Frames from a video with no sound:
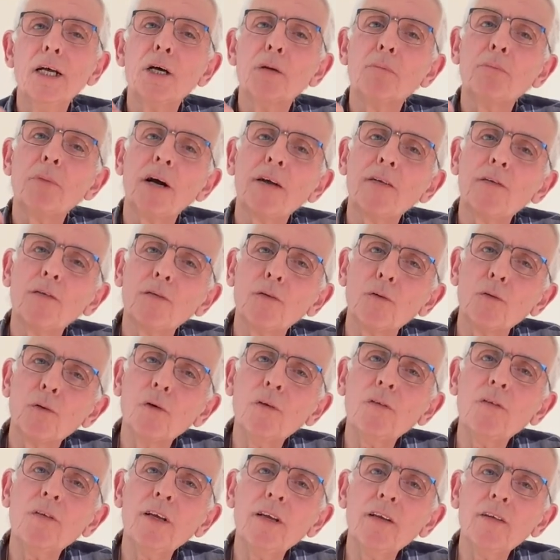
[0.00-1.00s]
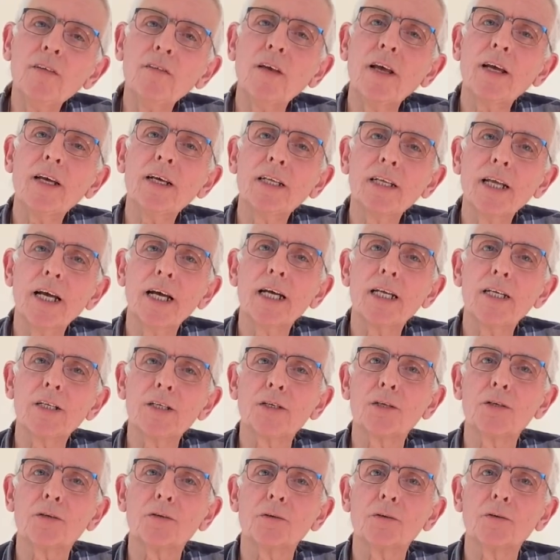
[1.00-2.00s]
By sourcing second-hand
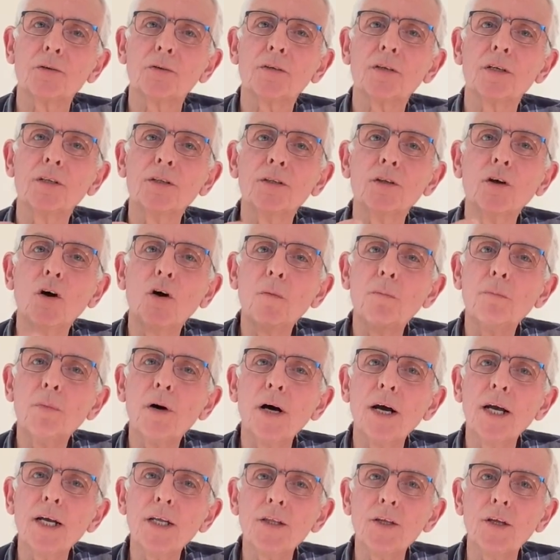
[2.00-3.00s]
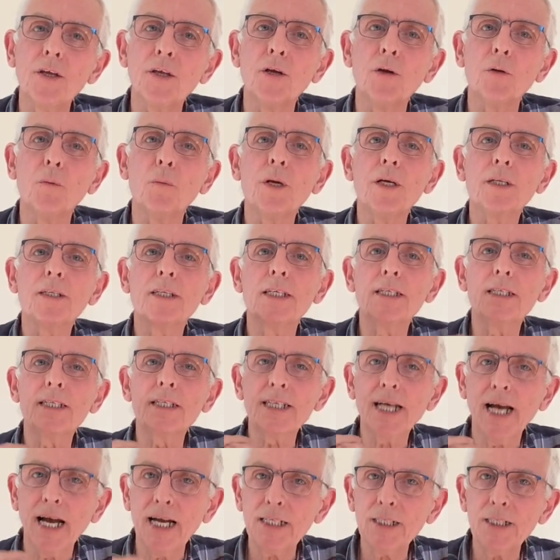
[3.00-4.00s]
tools and not buying new, we are
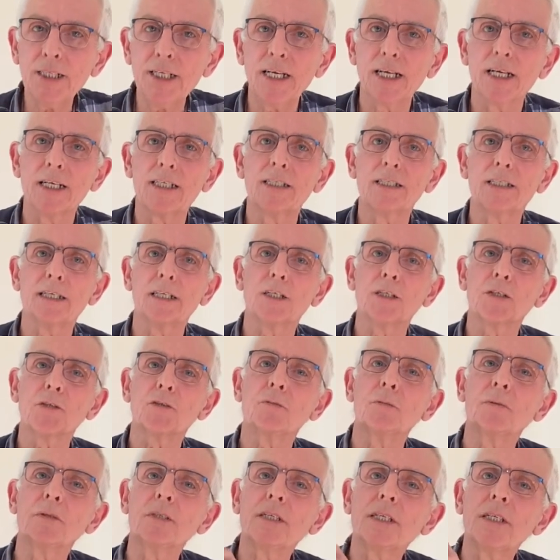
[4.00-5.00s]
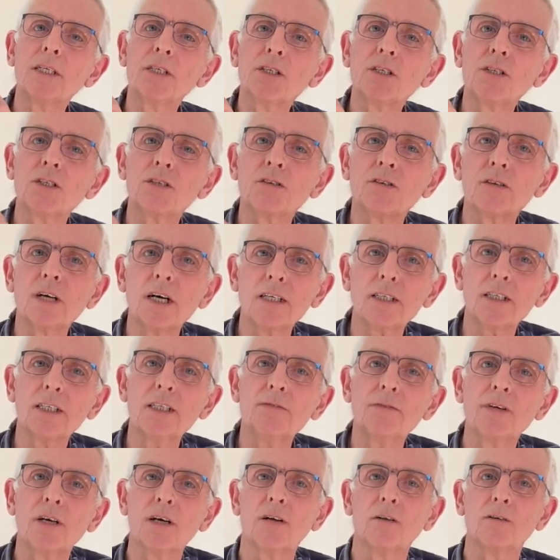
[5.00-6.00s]
detaching ourselves from a
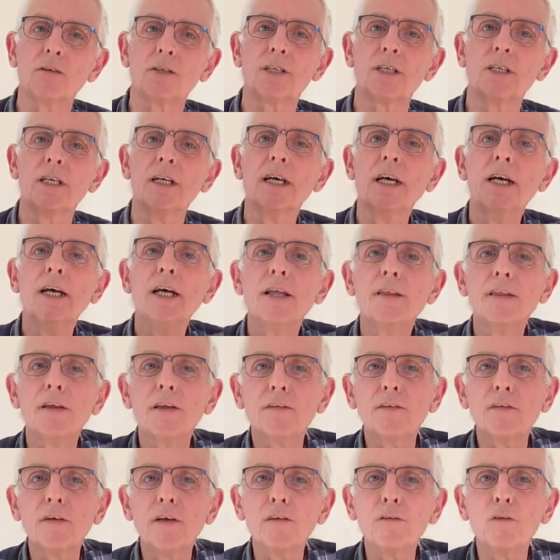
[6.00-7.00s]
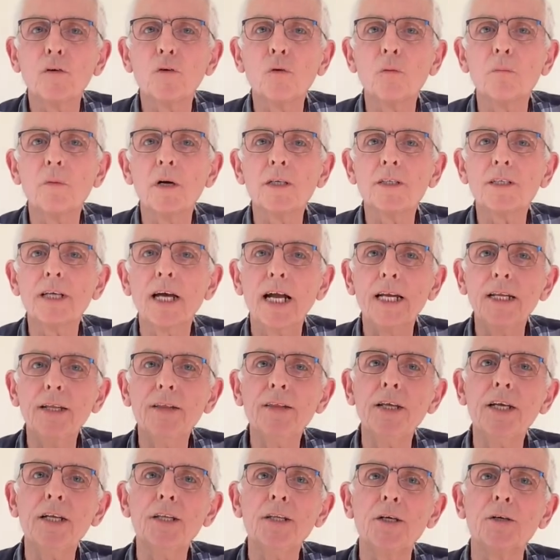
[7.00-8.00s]
destructive culture that sees almost
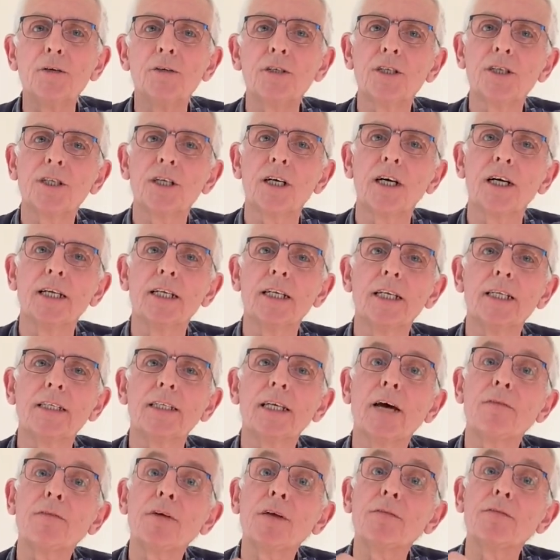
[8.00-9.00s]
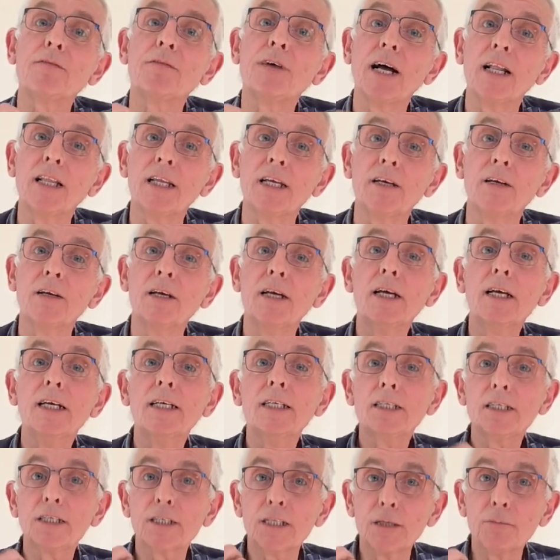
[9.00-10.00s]
anything new and shiny as having value,
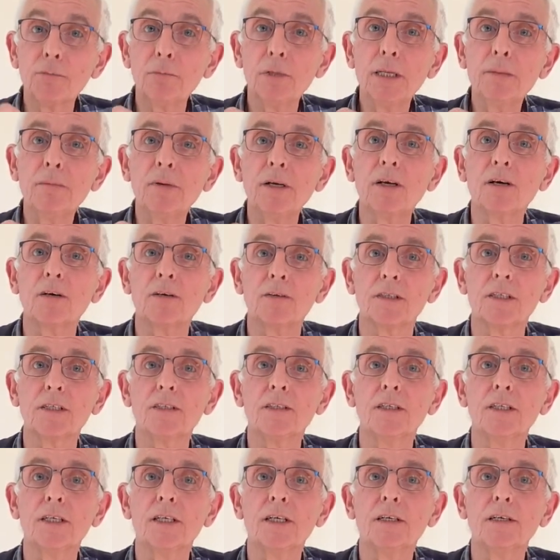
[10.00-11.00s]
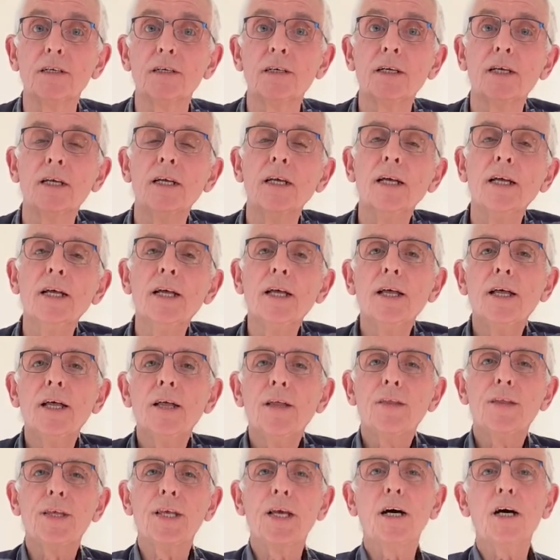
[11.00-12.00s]
simply because it's new.
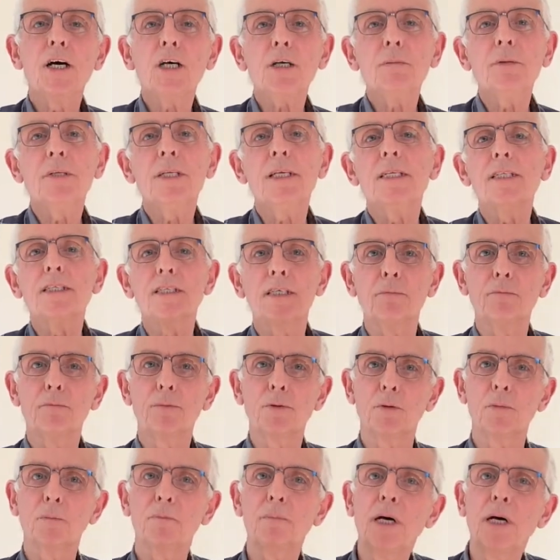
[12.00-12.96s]
The argument is simple.